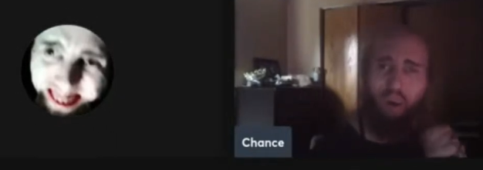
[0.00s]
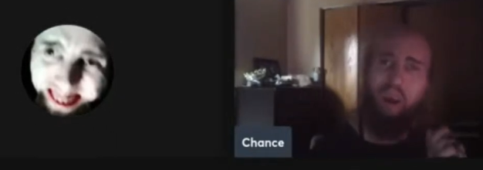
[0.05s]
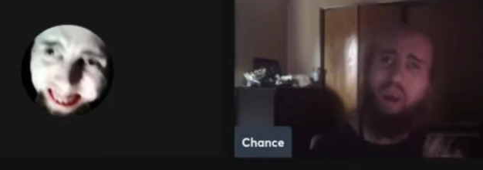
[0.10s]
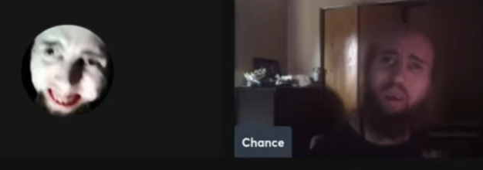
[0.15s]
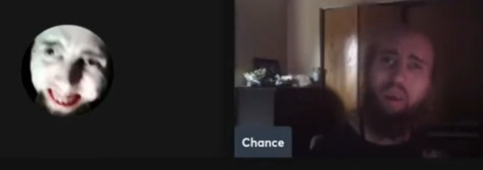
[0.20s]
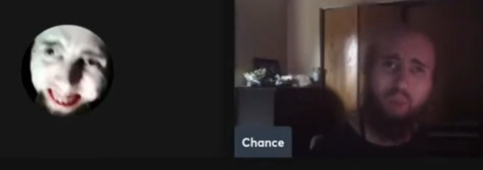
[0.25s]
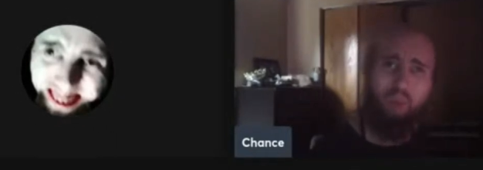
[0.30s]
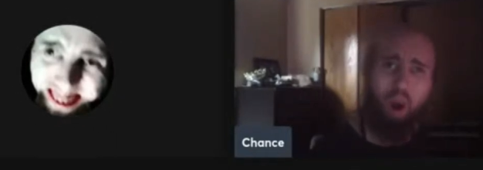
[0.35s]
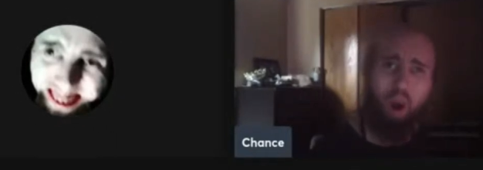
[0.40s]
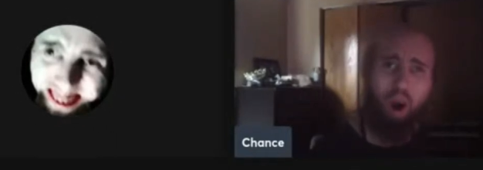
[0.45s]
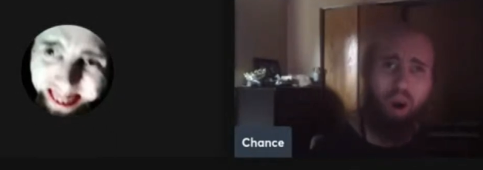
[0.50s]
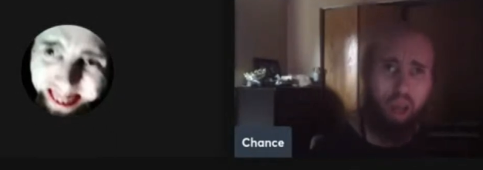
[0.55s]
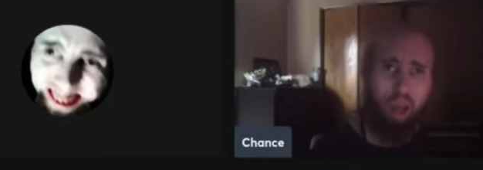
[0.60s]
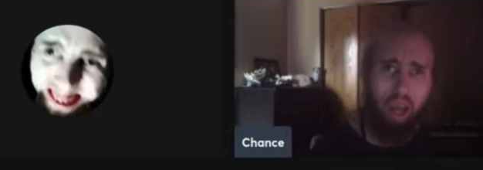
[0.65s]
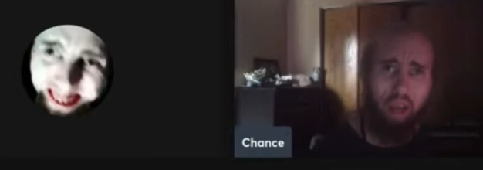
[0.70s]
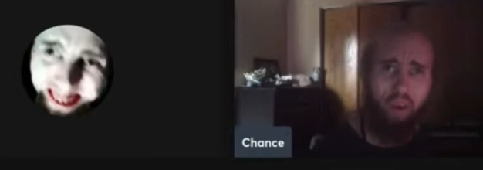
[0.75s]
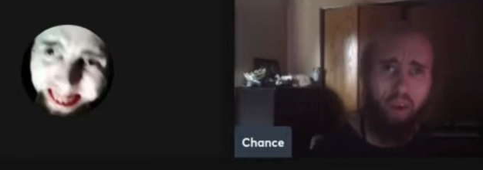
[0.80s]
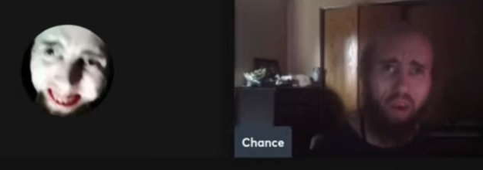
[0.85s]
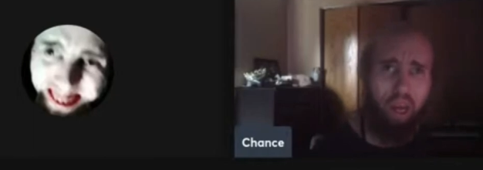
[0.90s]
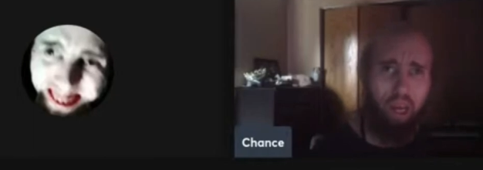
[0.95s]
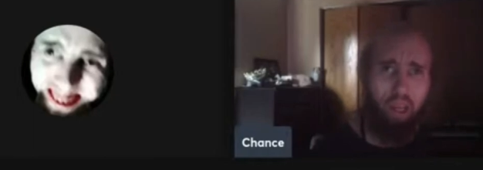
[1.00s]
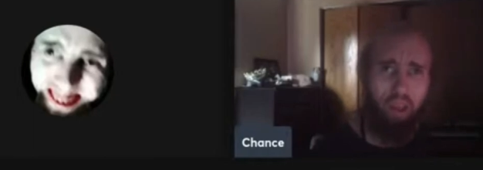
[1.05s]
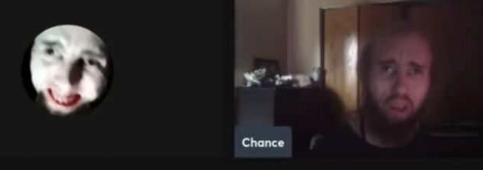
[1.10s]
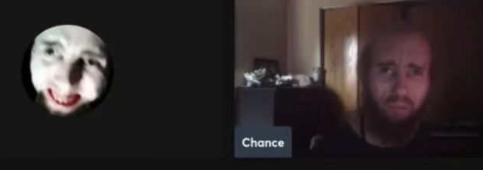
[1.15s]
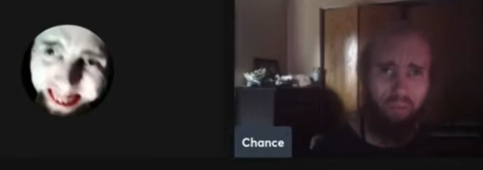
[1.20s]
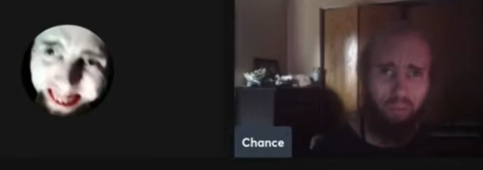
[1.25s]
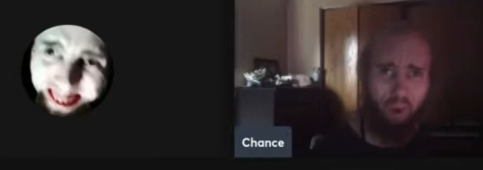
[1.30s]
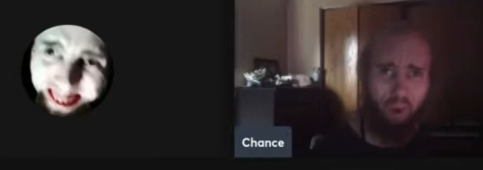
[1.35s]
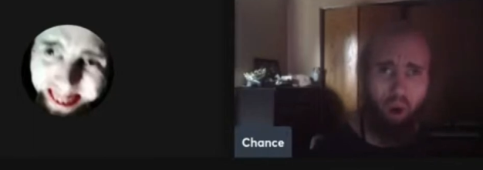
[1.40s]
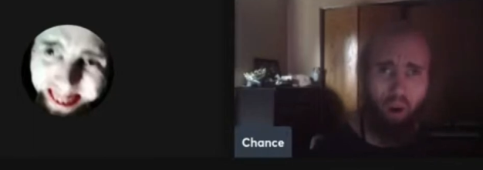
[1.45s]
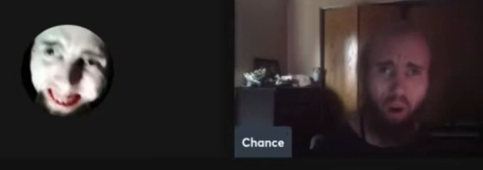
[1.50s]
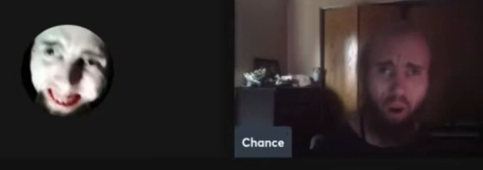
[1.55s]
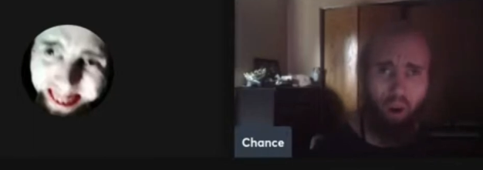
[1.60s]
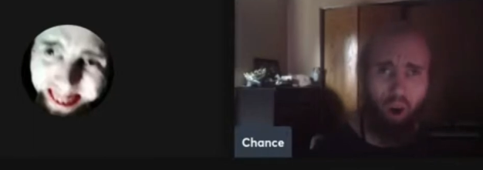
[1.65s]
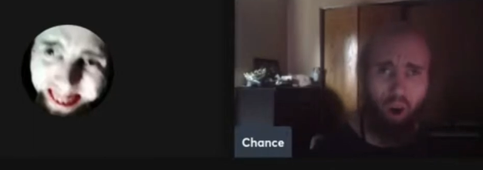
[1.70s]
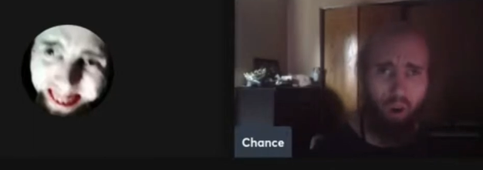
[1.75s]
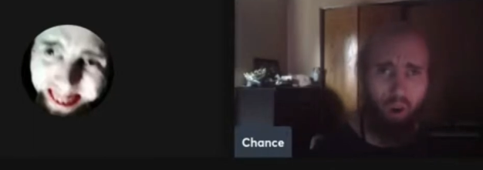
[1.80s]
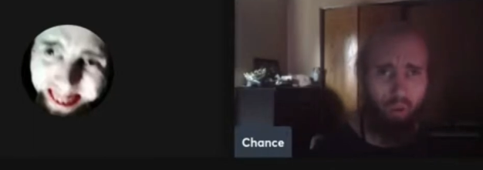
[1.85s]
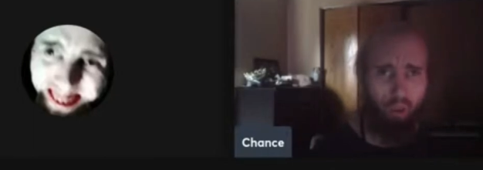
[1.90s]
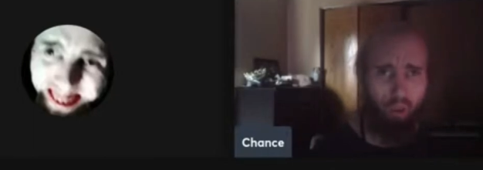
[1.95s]
Speaker 1: leave our landlady the fuck
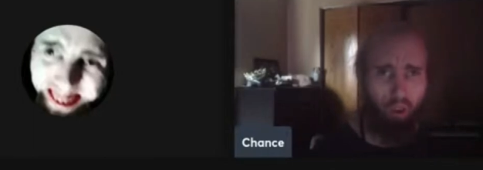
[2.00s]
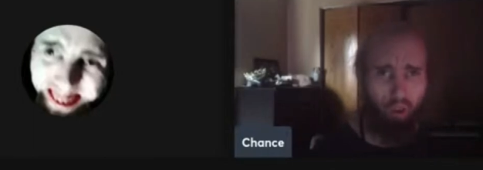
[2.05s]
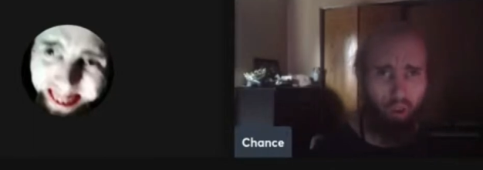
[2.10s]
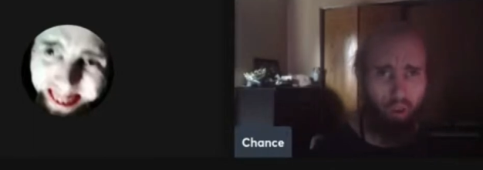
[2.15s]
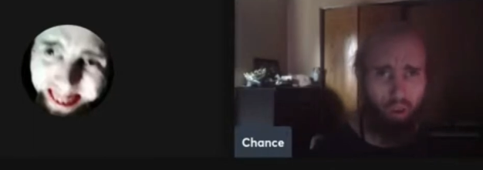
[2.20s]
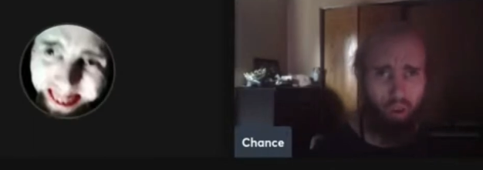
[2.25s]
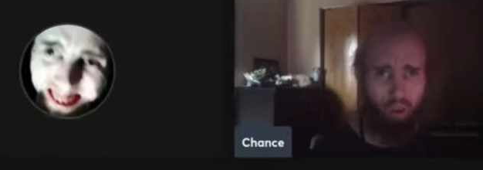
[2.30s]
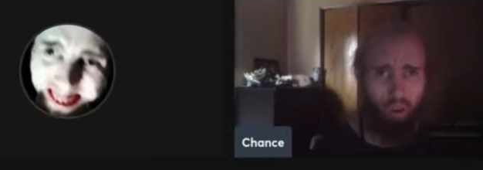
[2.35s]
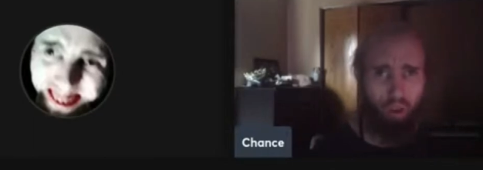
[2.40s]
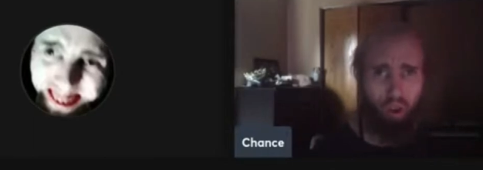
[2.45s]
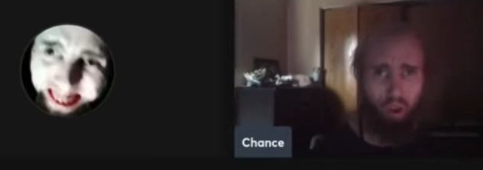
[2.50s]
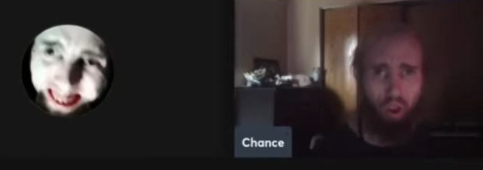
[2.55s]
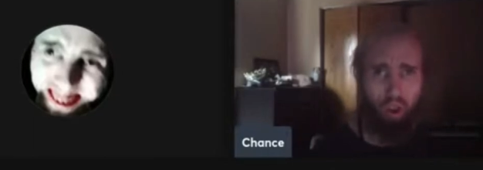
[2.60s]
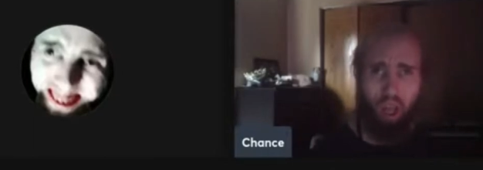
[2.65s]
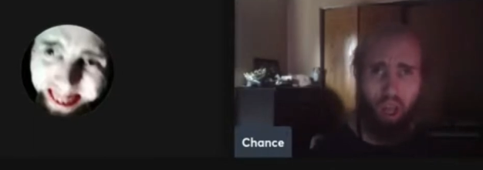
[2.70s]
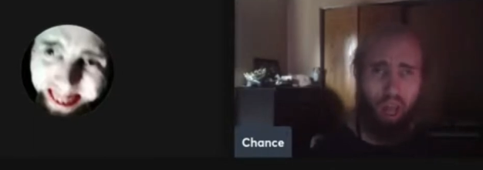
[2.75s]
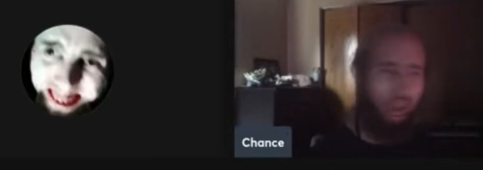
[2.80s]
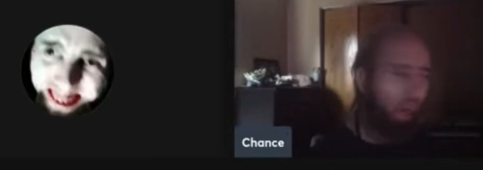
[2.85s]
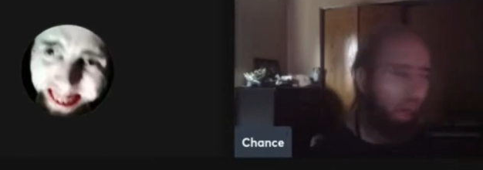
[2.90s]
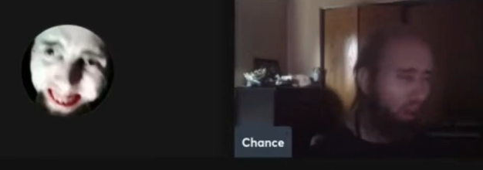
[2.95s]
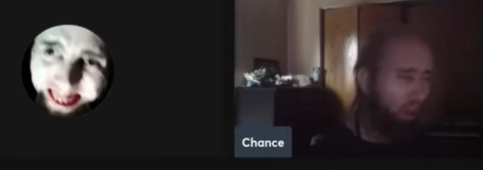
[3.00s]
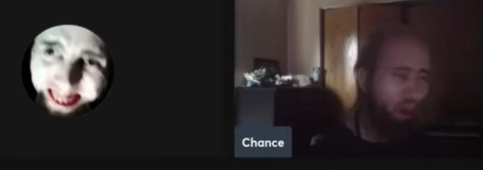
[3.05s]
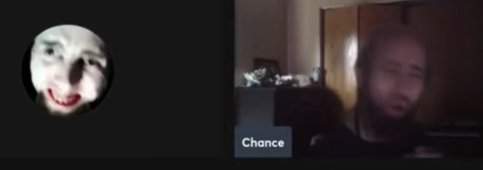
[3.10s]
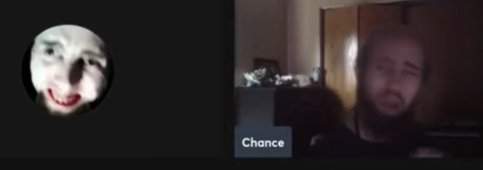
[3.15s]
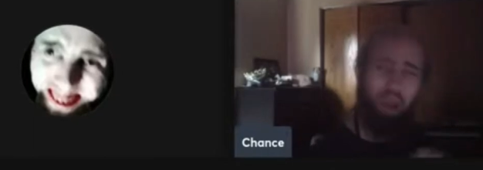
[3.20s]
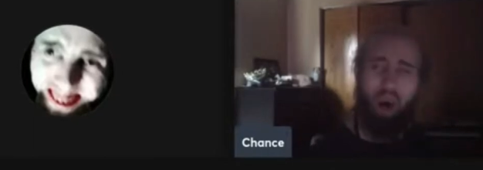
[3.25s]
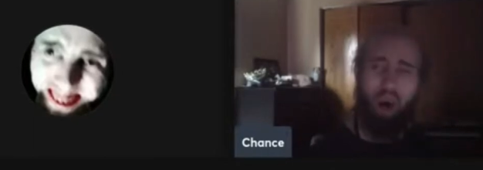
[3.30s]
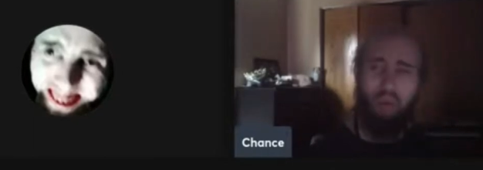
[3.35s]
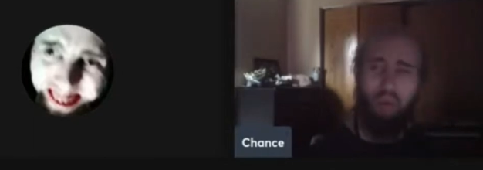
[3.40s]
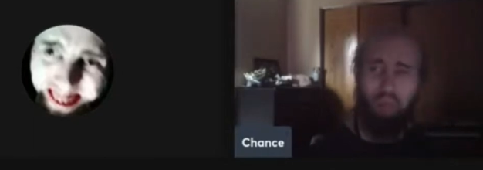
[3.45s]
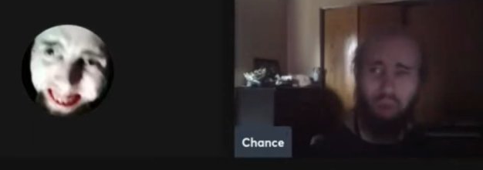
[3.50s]
alone, dudes. I know y'all